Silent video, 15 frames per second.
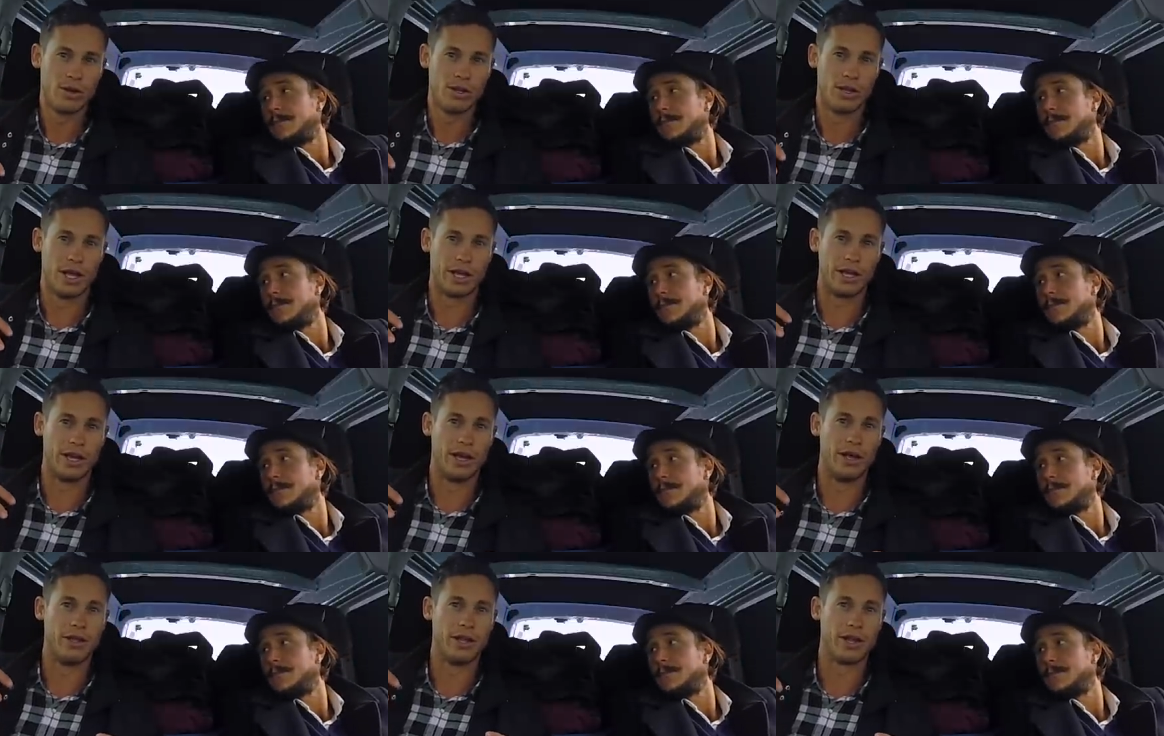Speaker 1: like
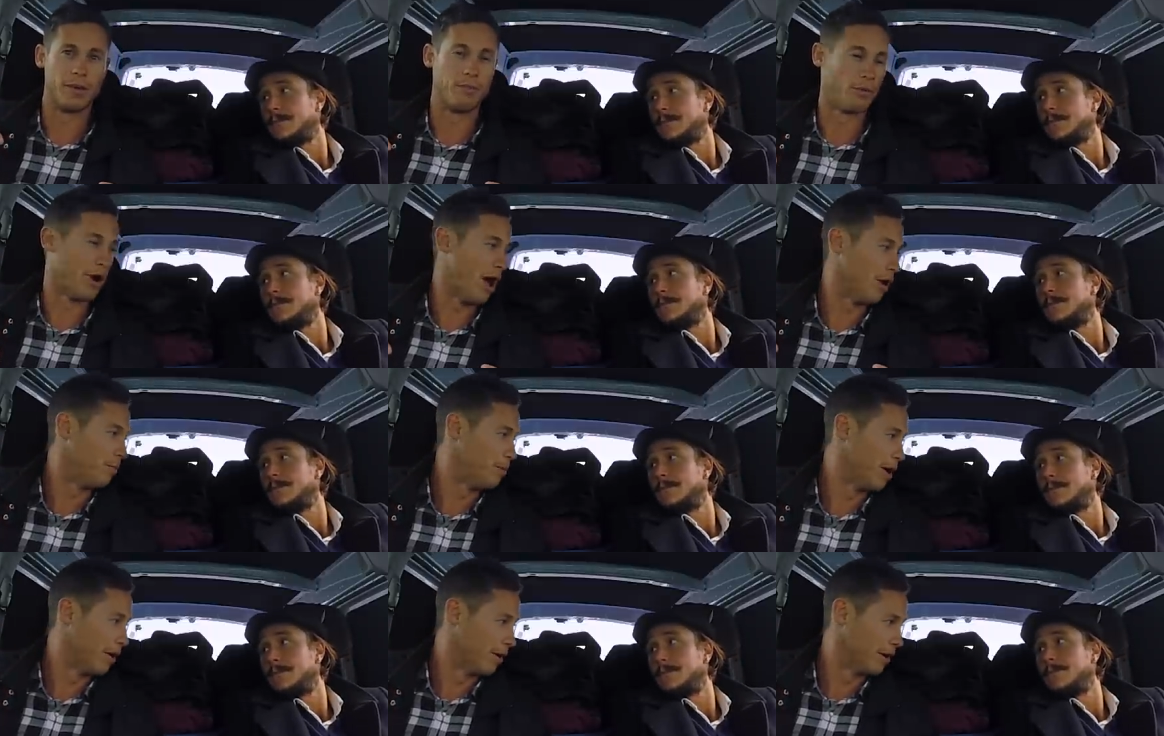a like a proud
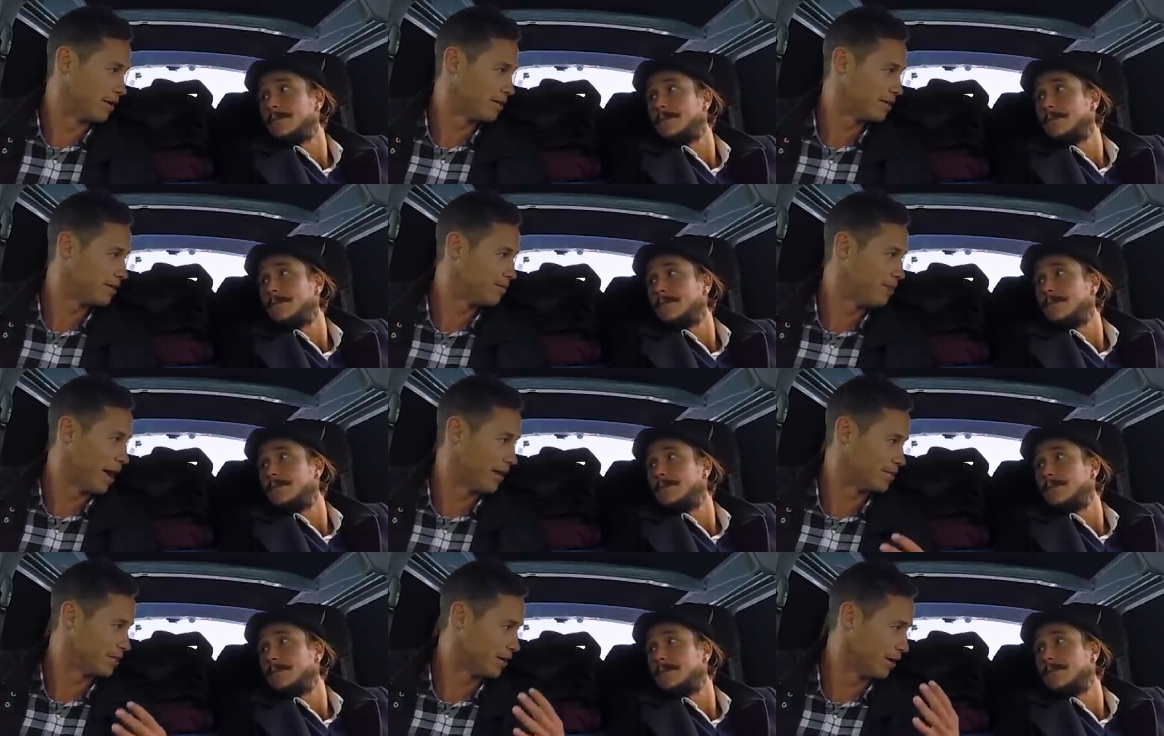parent
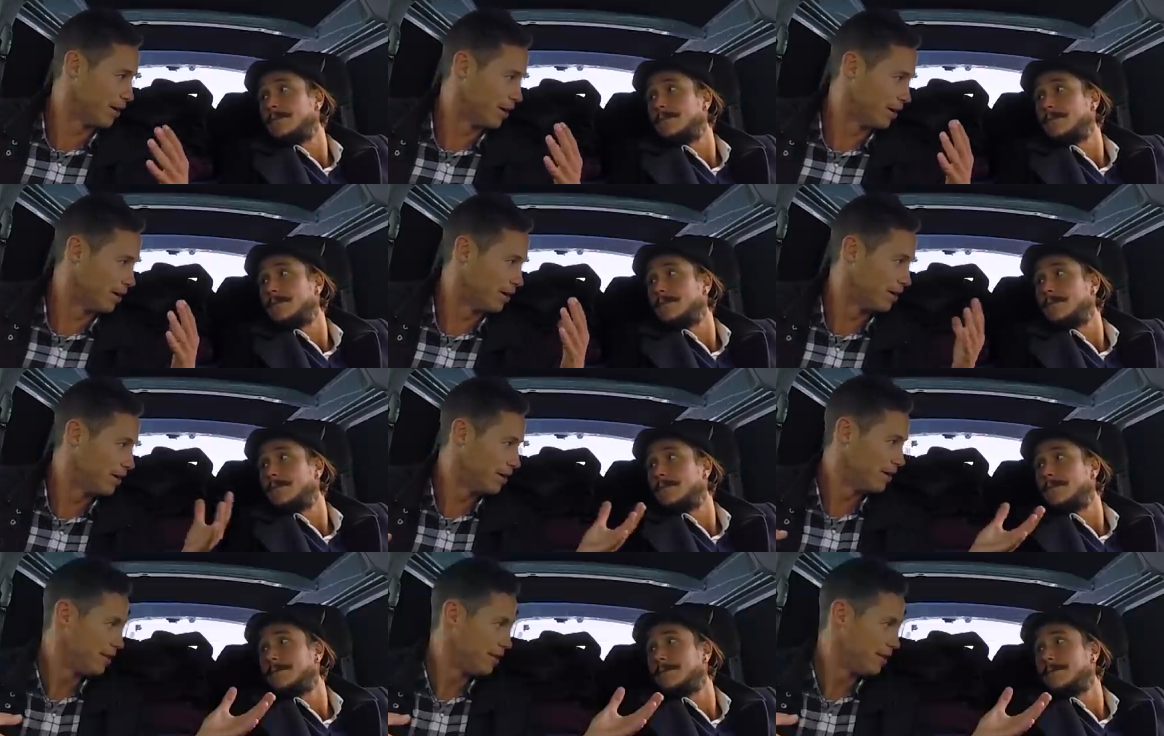passing on